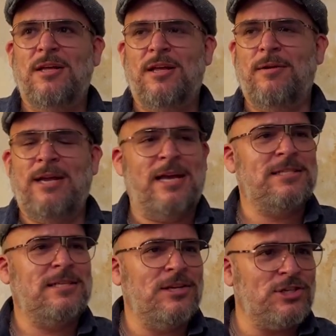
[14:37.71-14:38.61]
a gas
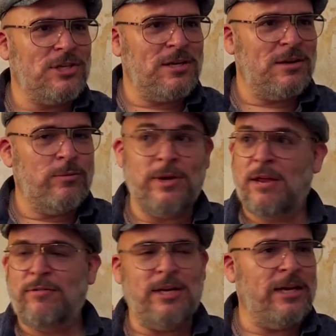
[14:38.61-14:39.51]
station
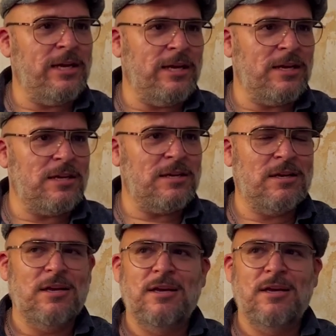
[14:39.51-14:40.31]
whenever they need it.